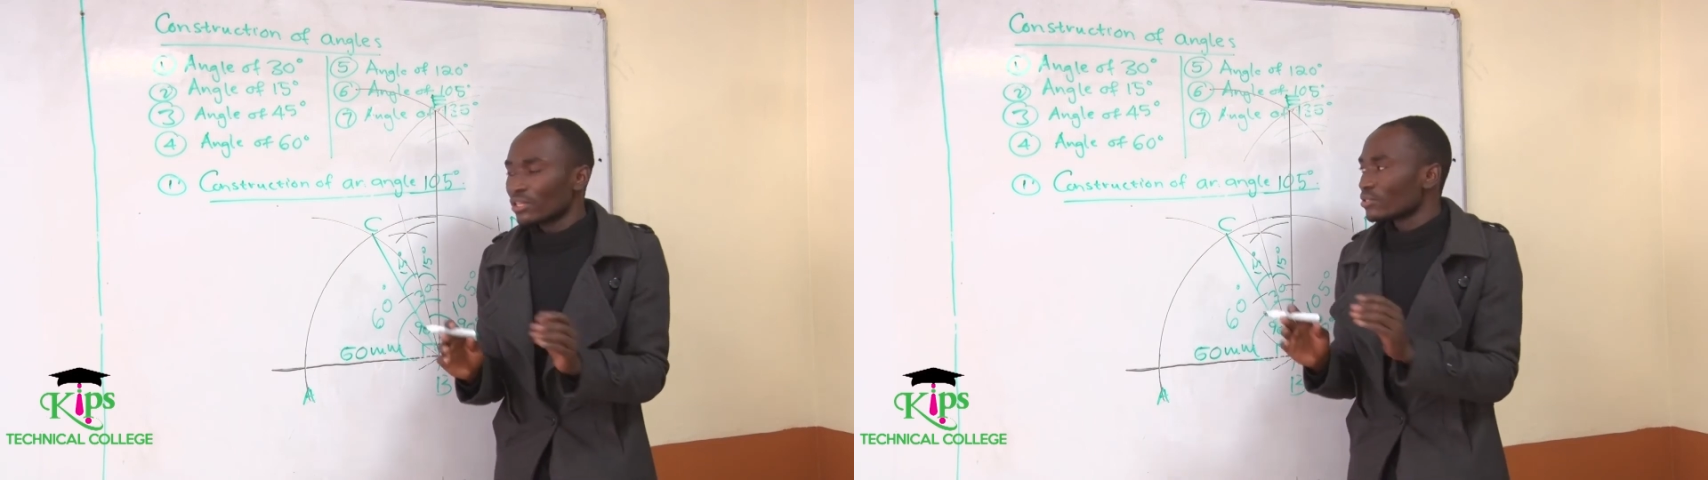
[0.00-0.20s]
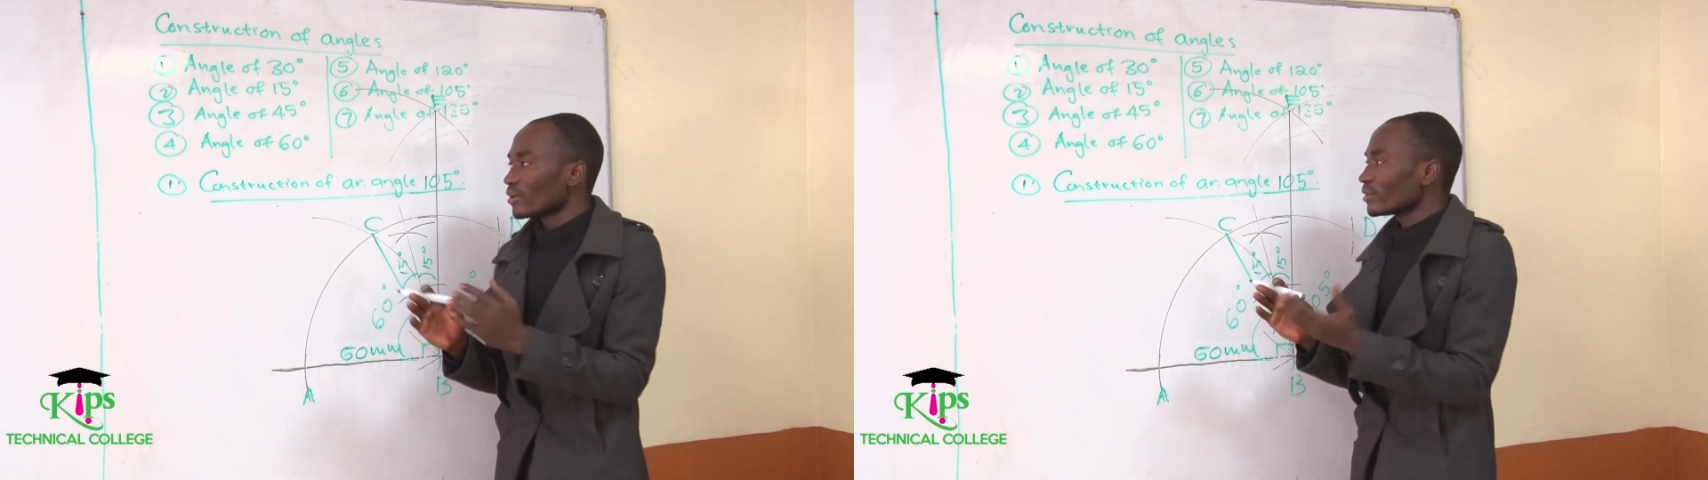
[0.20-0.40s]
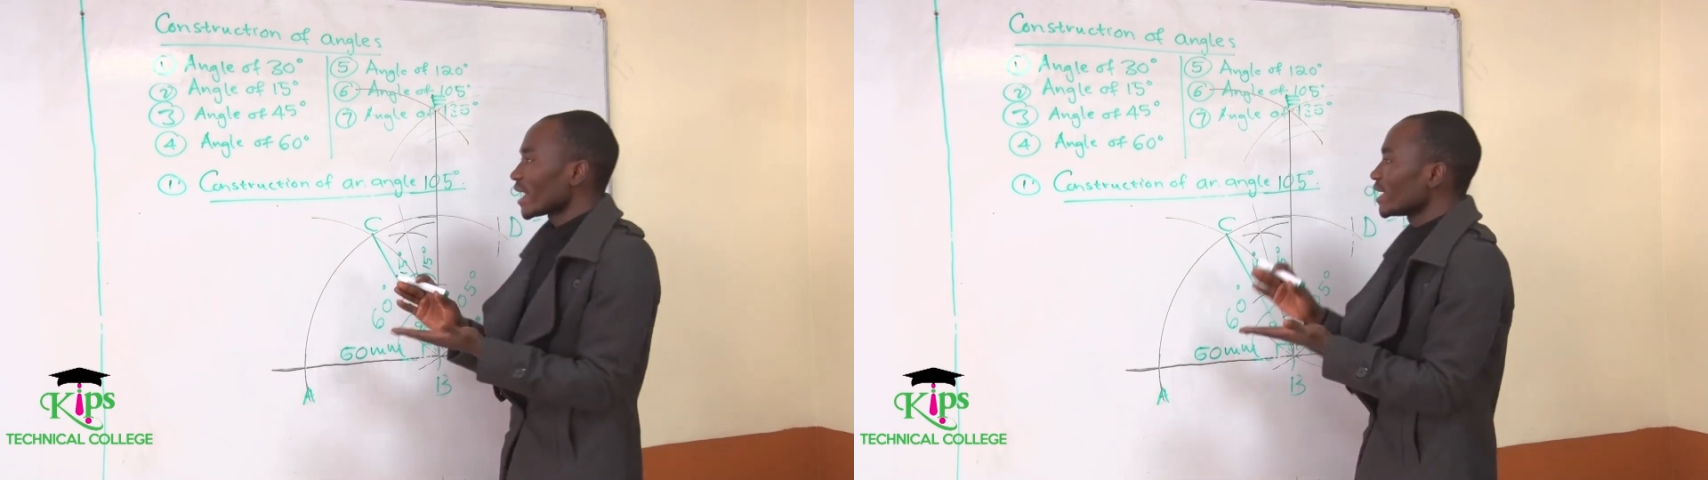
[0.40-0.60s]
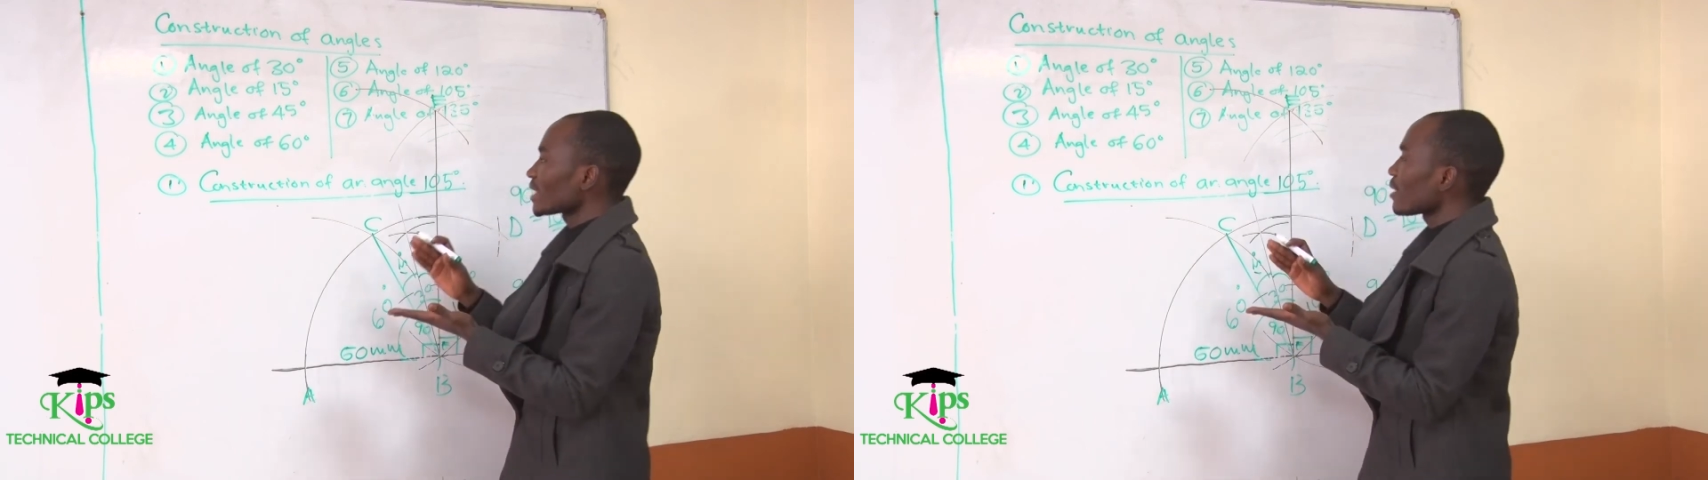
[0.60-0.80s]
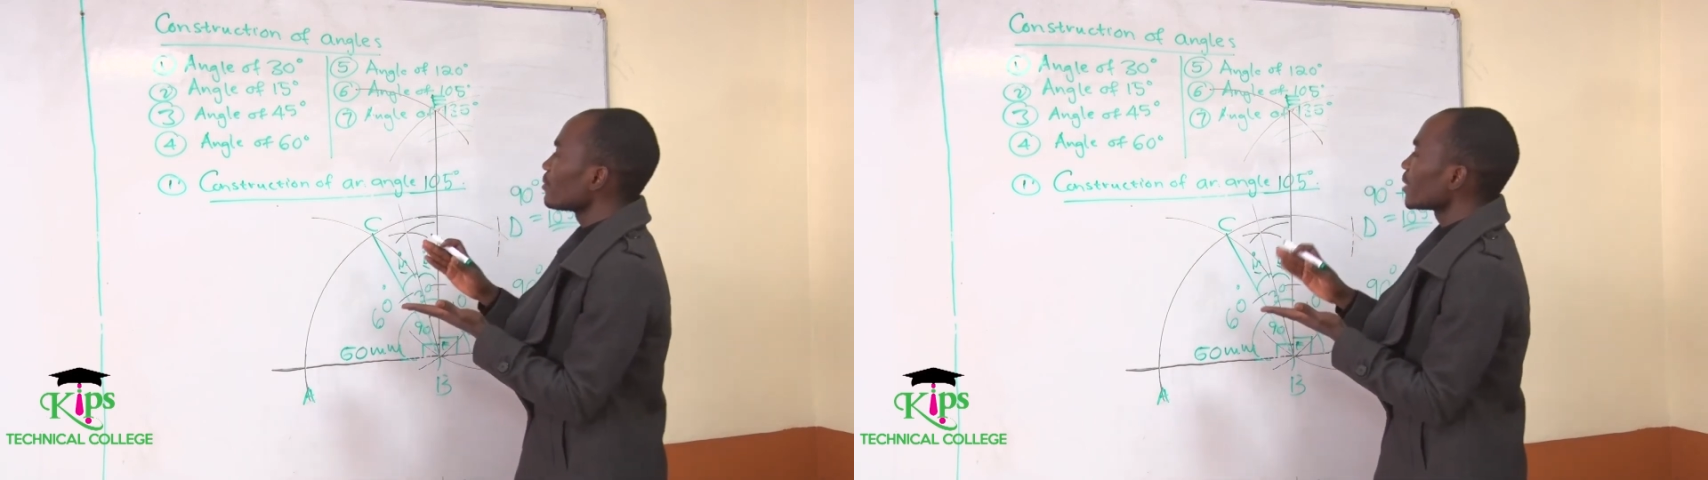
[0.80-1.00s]
So that is
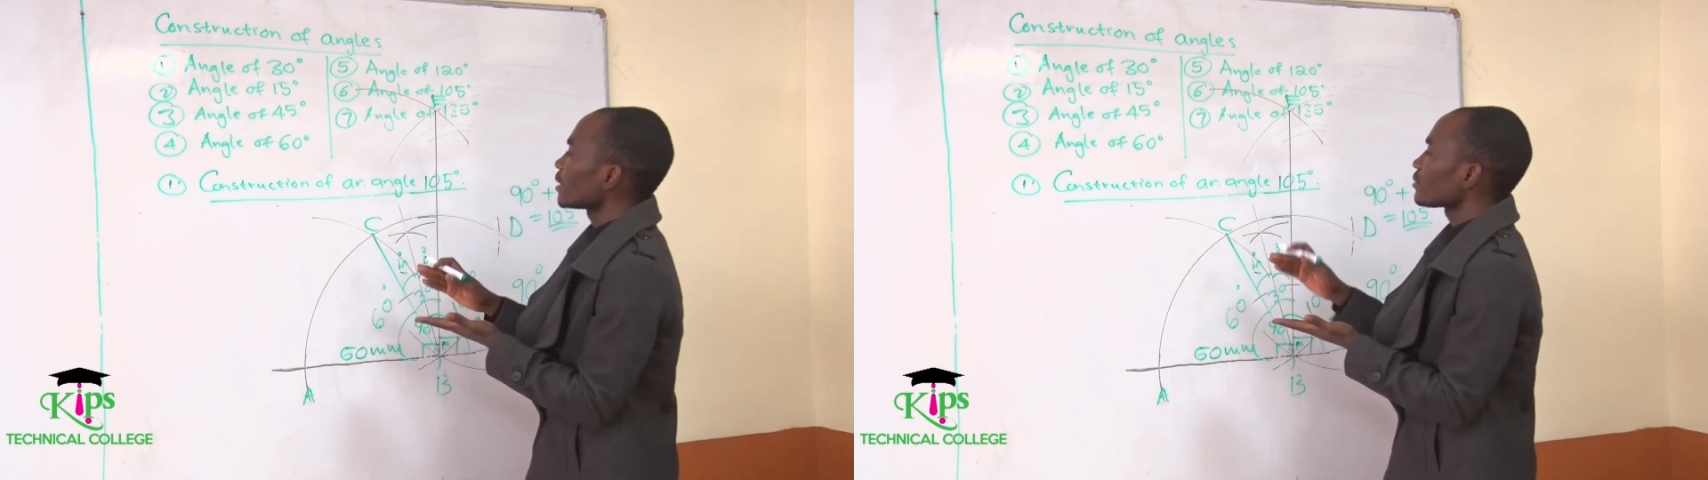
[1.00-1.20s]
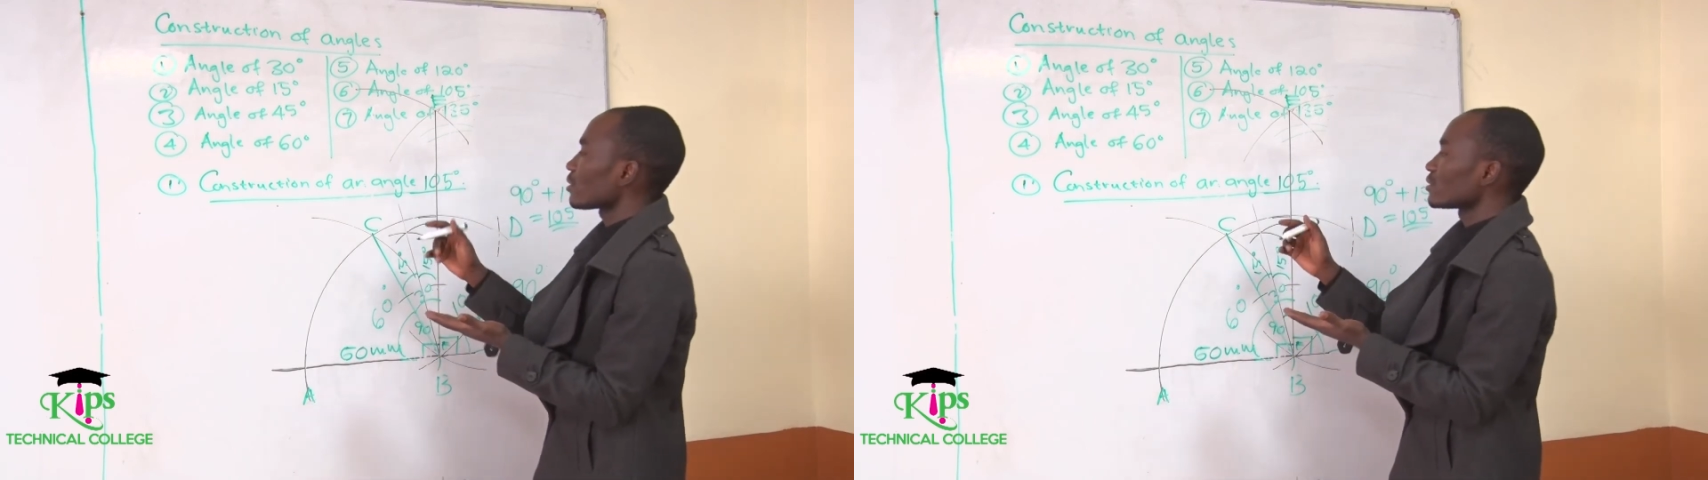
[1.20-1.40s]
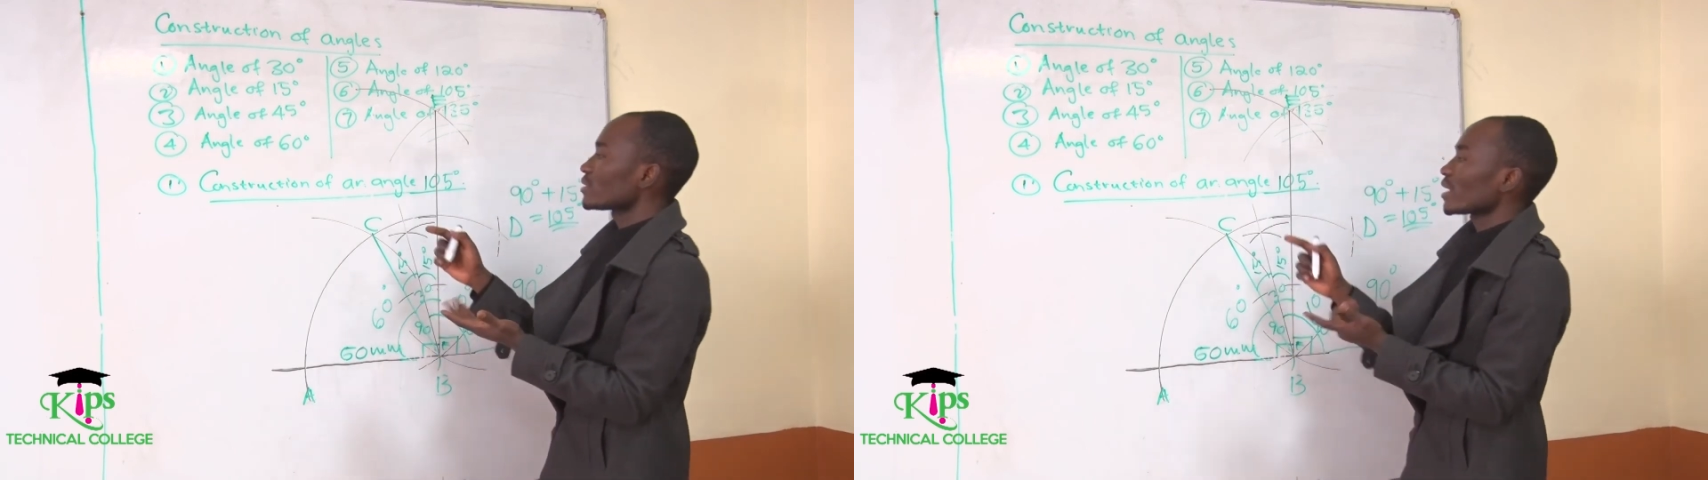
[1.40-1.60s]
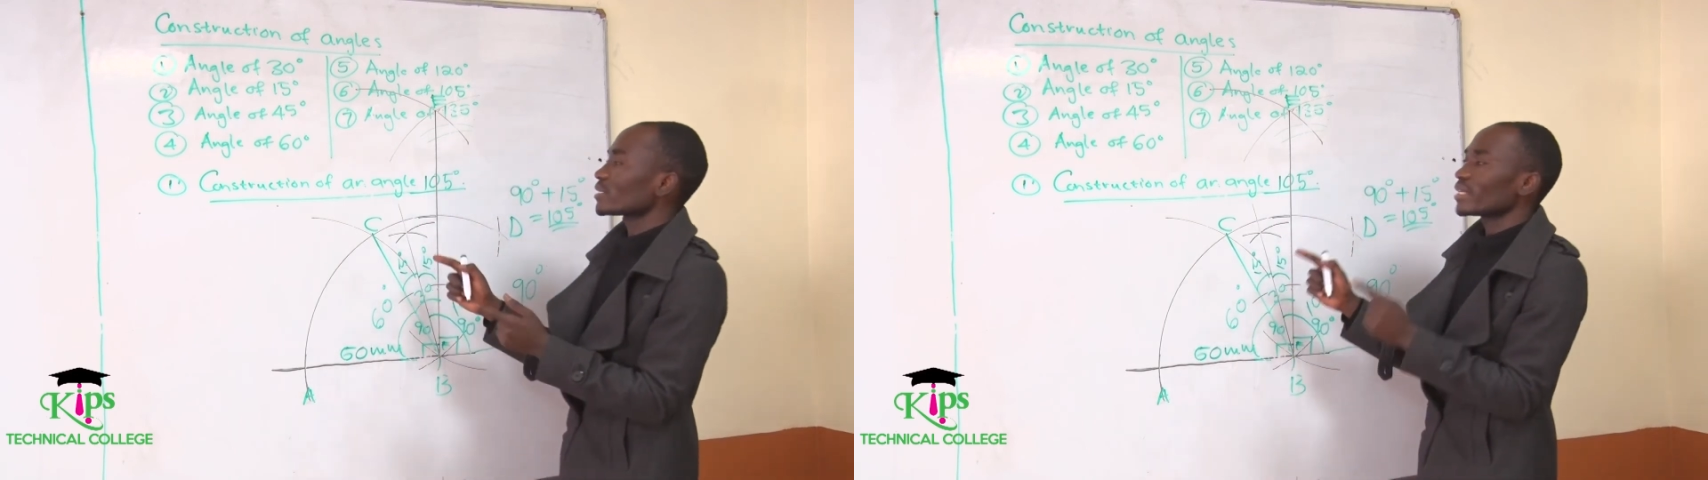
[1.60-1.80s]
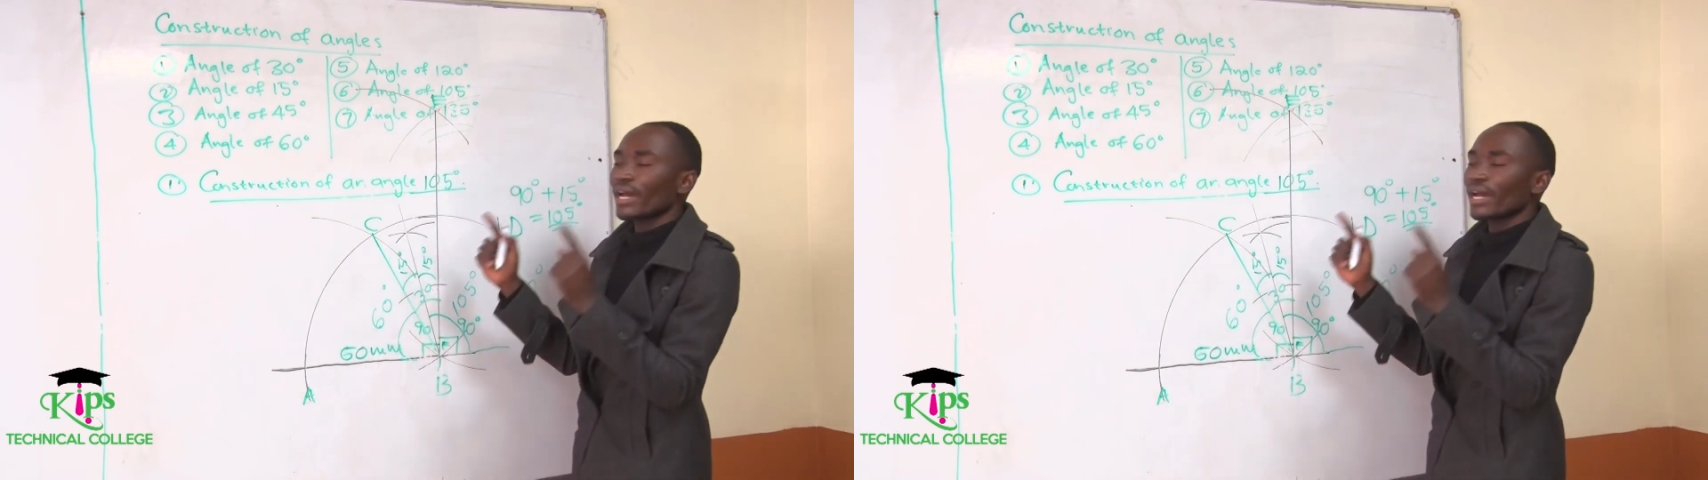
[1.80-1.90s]
how you get to construct